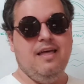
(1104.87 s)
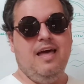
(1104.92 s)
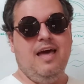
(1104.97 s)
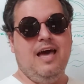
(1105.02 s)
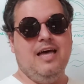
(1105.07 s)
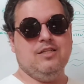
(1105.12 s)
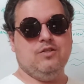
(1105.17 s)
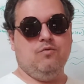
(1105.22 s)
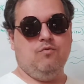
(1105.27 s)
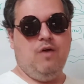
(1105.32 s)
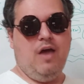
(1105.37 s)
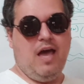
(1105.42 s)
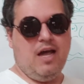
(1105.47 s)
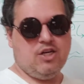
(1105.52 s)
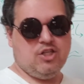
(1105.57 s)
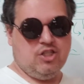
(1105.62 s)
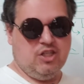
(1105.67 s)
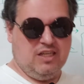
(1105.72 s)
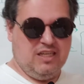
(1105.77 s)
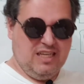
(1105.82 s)
As a
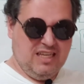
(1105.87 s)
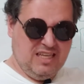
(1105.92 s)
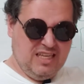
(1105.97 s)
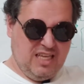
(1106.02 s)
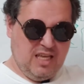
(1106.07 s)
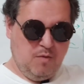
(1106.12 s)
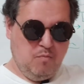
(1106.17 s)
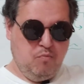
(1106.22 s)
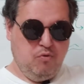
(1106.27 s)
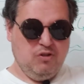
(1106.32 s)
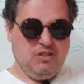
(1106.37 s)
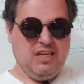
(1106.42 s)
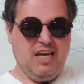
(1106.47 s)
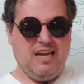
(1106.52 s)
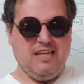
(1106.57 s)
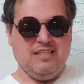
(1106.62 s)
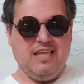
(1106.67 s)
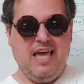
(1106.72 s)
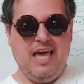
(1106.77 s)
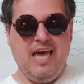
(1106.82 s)
reaction, he puts out
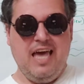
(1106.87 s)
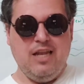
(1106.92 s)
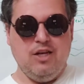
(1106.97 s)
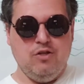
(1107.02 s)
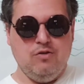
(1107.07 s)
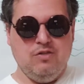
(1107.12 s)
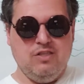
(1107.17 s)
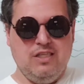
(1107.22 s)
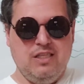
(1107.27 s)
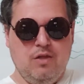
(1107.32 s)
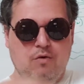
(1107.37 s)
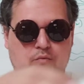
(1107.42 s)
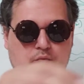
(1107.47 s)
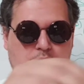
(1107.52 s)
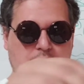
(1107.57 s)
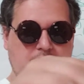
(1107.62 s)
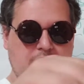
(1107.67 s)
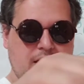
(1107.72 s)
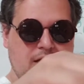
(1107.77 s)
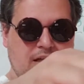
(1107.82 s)
his hand, you see the
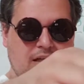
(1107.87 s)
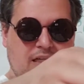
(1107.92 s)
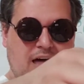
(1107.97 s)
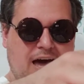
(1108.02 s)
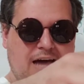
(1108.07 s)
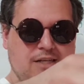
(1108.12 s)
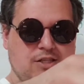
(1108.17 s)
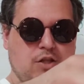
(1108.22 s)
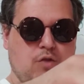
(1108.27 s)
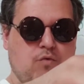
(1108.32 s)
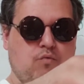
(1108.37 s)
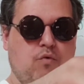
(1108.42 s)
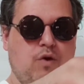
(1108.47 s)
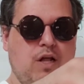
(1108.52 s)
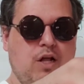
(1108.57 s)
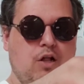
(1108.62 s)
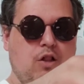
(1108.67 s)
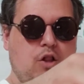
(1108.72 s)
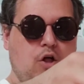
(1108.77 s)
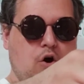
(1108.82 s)
ring, eyes of the
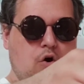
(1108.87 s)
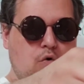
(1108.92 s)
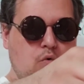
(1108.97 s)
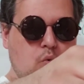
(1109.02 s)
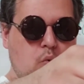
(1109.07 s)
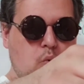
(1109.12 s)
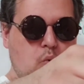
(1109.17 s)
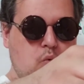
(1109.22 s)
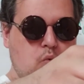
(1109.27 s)
ring glow,